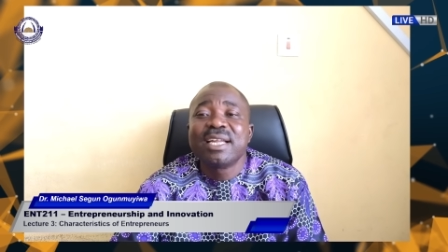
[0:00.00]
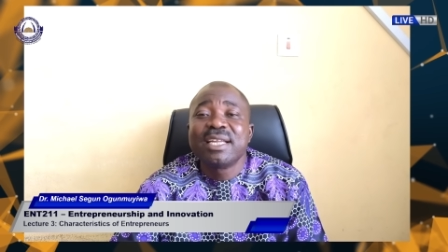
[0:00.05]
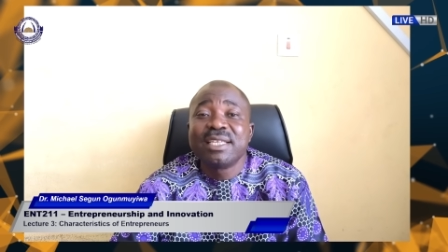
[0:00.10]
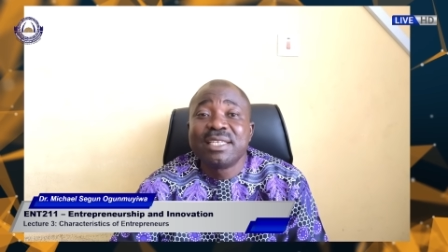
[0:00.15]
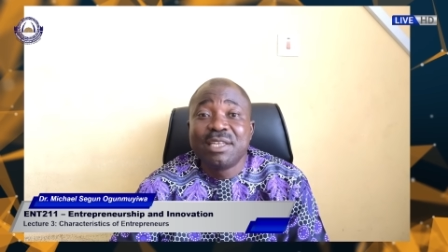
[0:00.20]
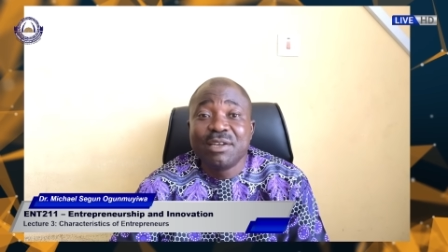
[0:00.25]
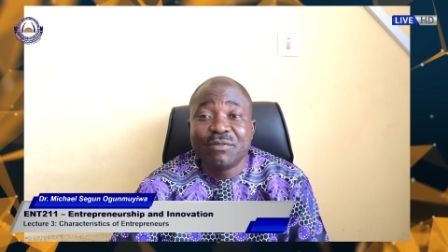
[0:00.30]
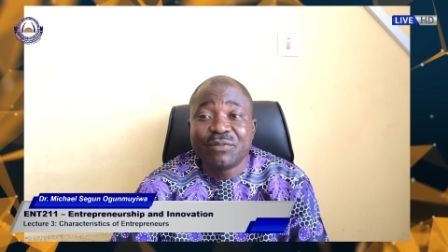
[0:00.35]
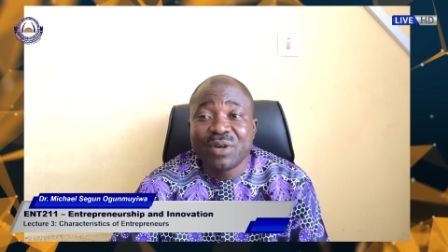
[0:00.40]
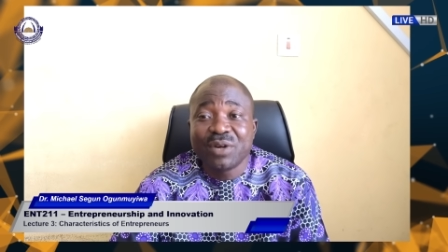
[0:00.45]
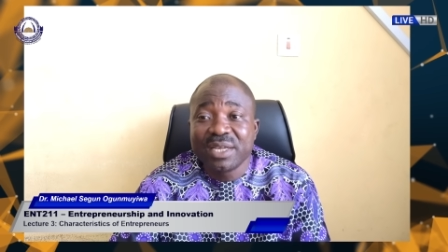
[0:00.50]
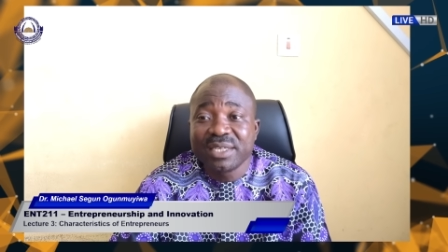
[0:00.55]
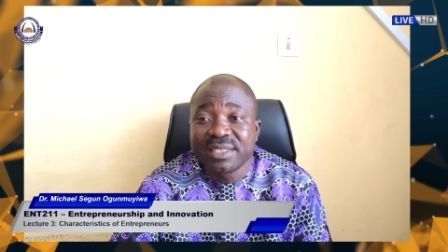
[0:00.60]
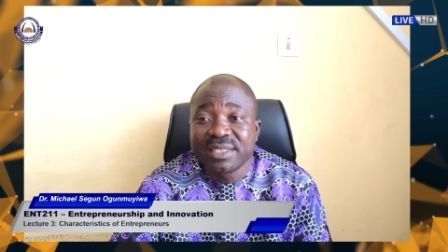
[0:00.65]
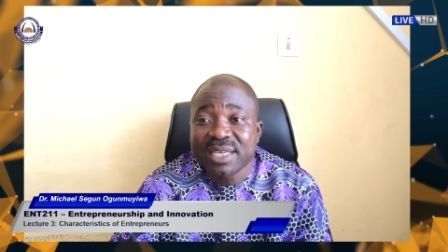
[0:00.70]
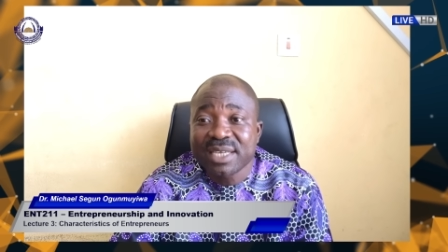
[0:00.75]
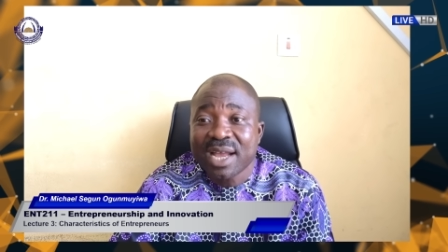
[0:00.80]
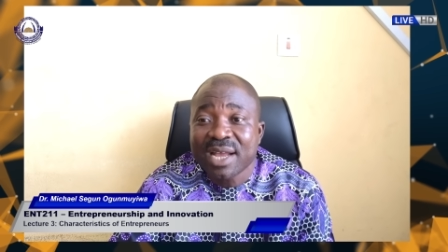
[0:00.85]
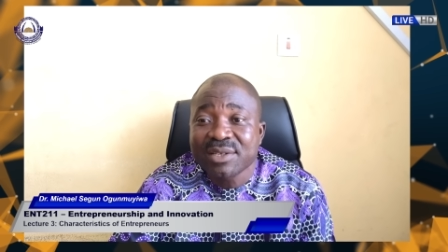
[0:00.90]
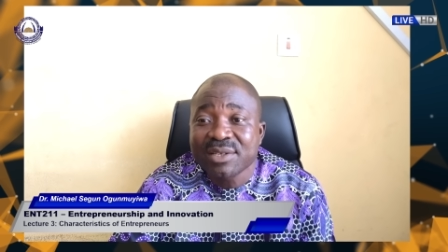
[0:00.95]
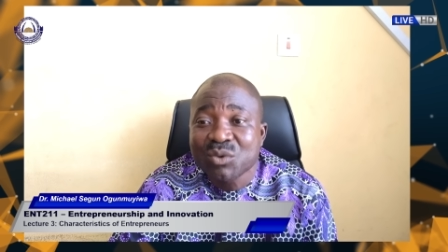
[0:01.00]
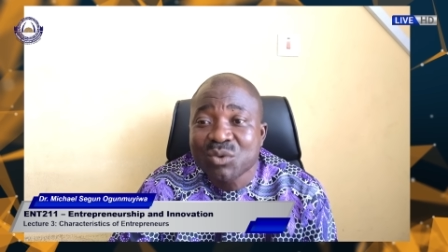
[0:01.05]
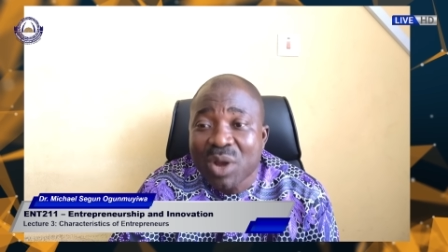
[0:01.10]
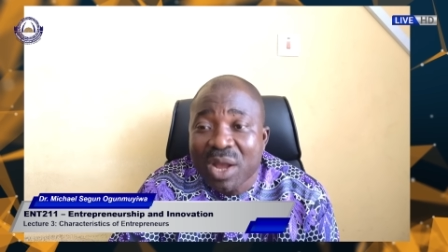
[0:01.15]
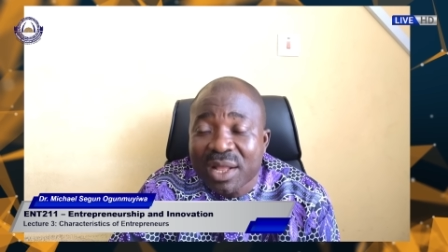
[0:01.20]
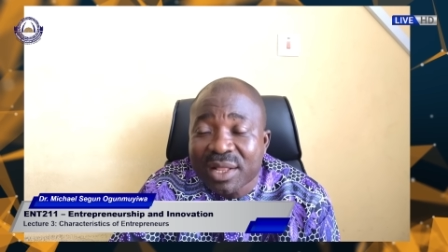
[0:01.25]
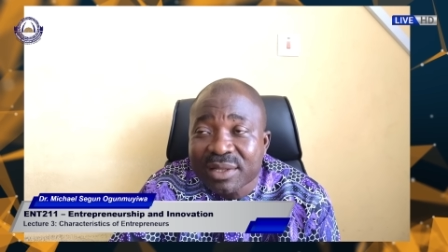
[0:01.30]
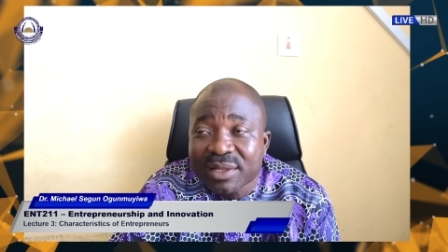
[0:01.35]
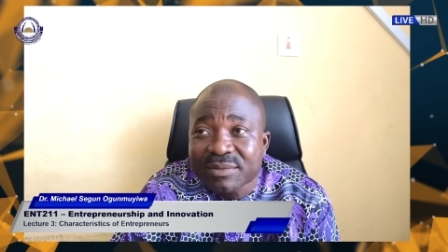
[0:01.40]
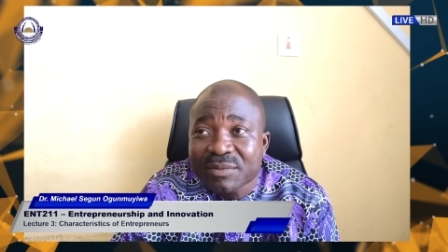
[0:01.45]
different as
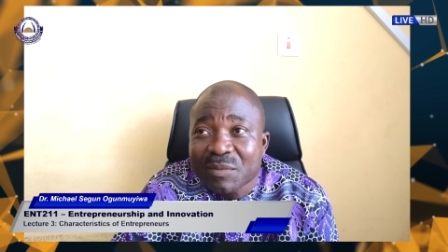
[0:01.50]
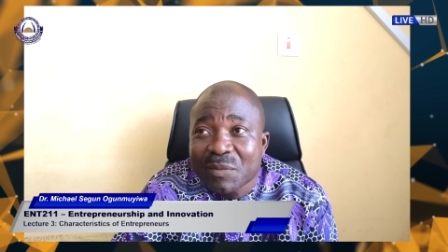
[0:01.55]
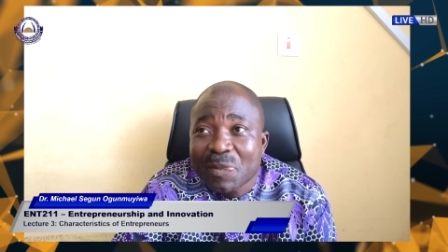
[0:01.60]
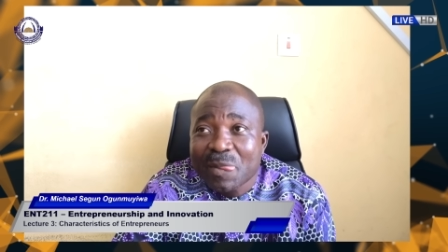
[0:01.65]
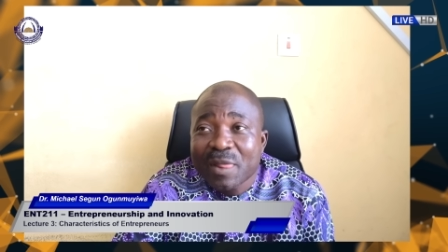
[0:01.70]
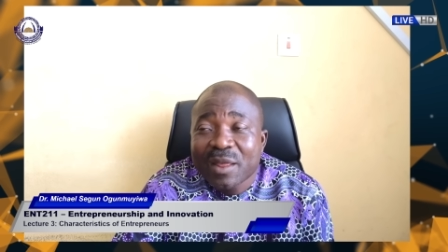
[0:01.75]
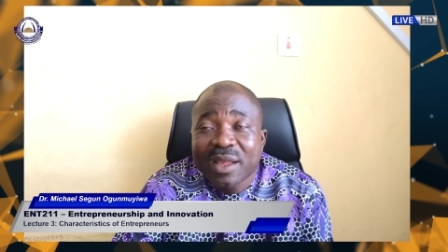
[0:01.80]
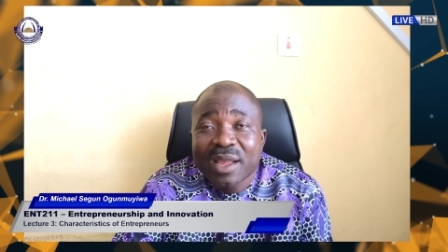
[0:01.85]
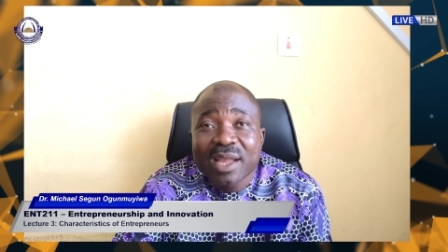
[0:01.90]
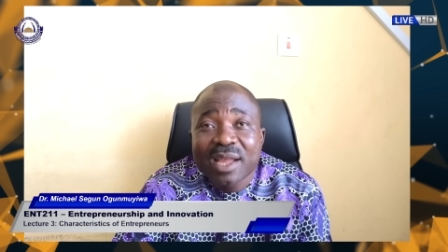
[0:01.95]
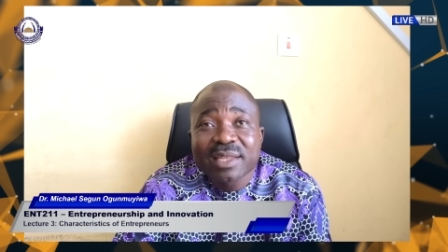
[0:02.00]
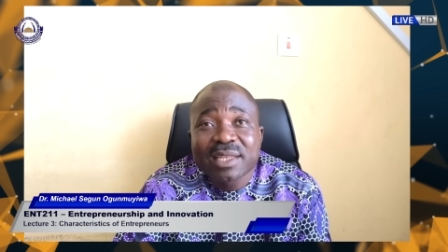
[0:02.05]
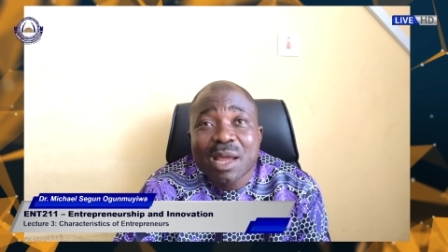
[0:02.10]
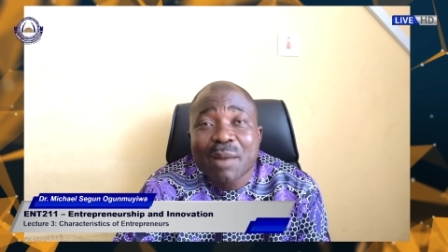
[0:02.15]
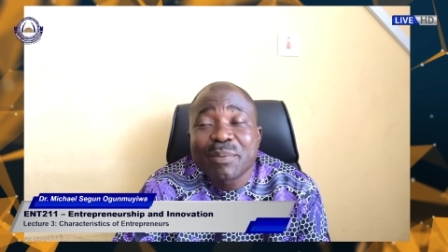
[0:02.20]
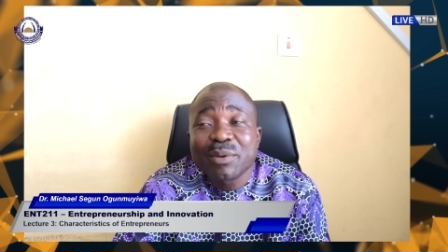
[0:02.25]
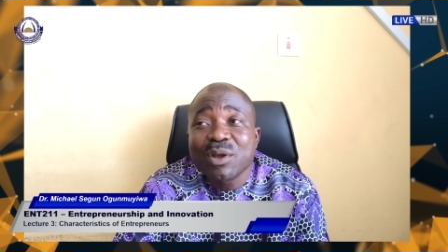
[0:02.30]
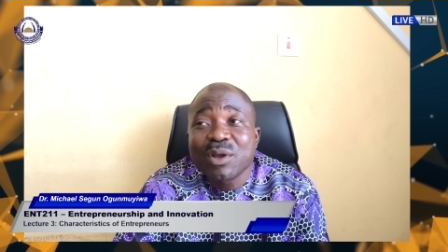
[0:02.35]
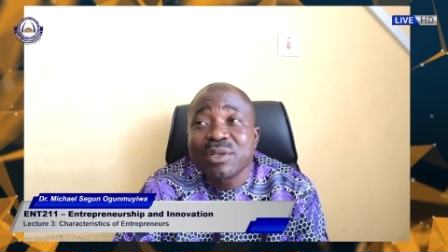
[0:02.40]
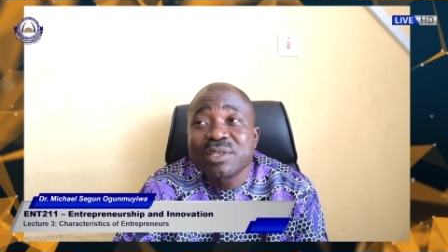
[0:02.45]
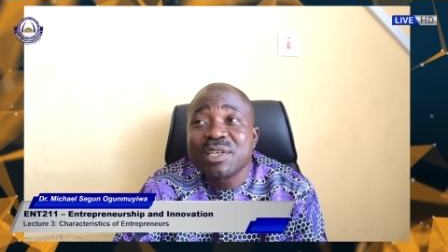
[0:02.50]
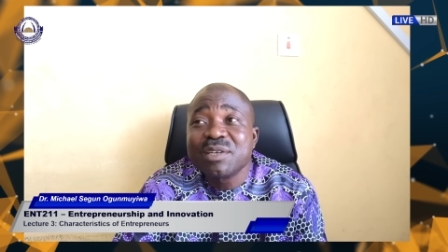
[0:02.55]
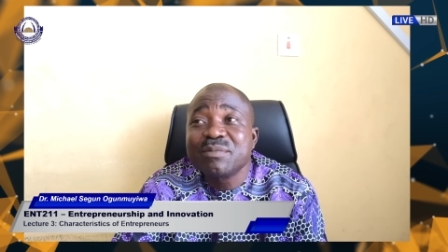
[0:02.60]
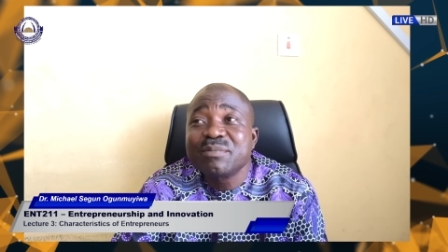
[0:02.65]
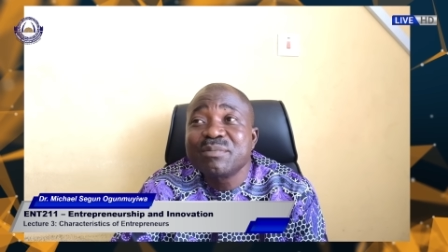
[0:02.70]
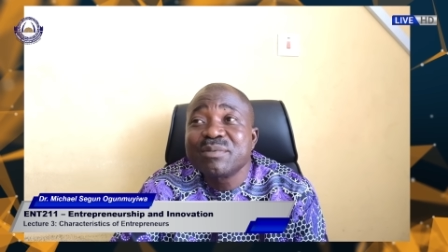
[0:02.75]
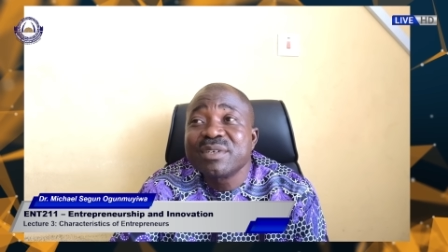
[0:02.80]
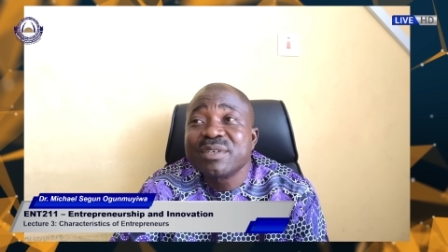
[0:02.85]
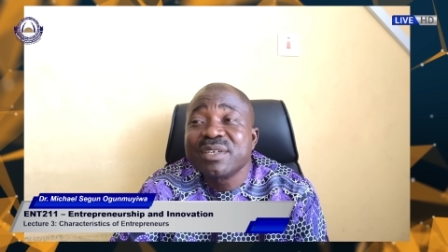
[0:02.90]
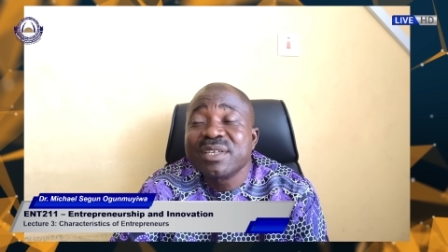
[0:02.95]
well.
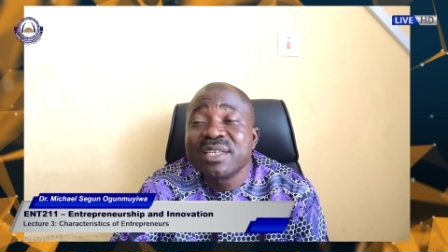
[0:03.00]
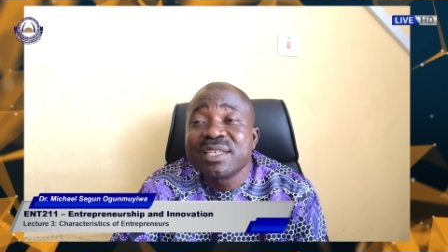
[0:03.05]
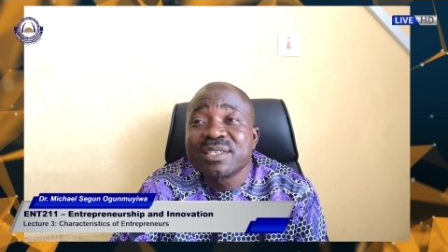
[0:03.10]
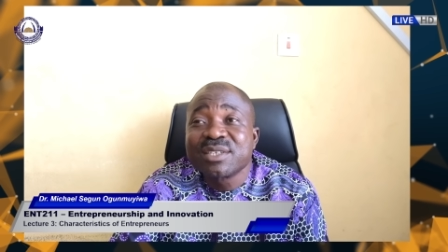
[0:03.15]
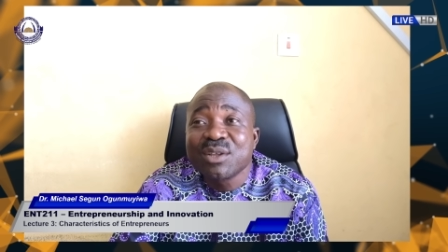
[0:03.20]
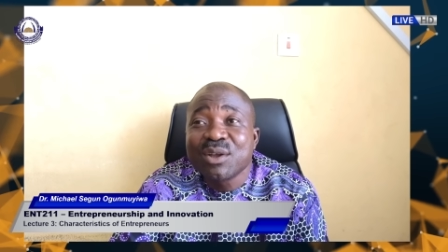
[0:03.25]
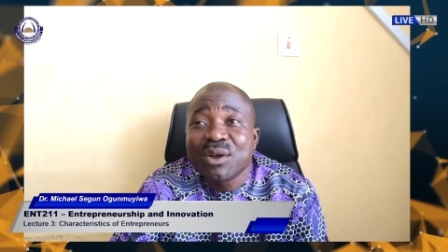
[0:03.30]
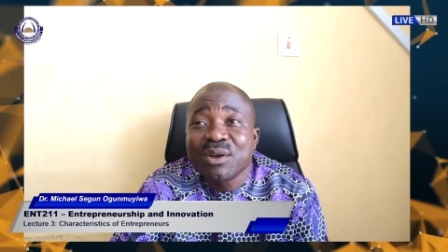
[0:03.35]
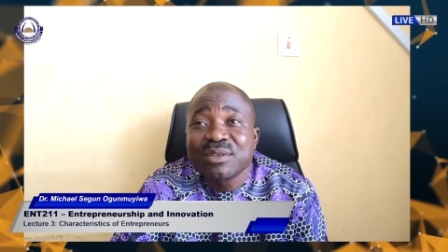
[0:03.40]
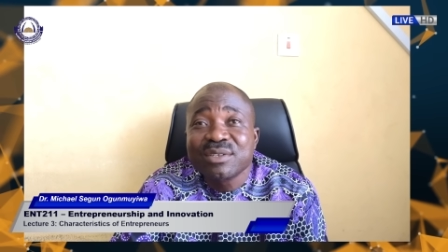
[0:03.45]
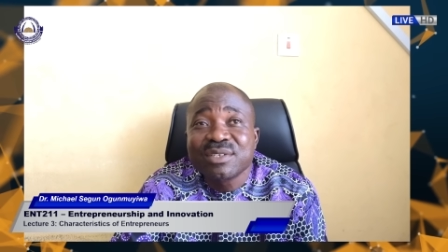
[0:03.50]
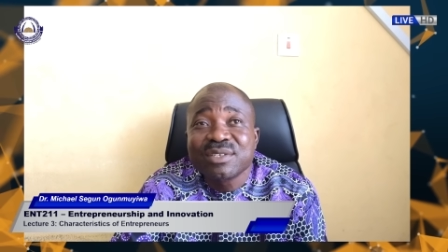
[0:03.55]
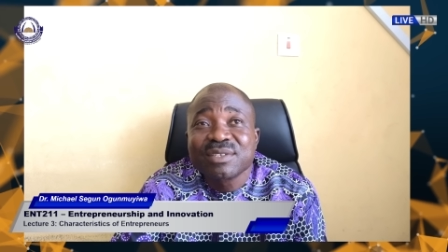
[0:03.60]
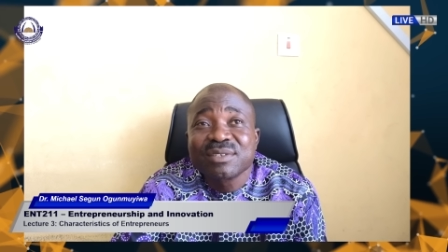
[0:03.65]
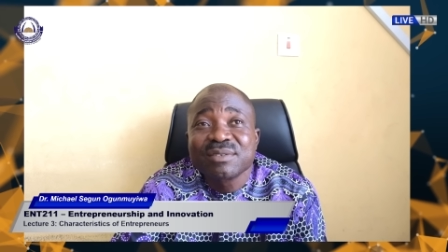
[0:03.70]
Entrepreneurship is not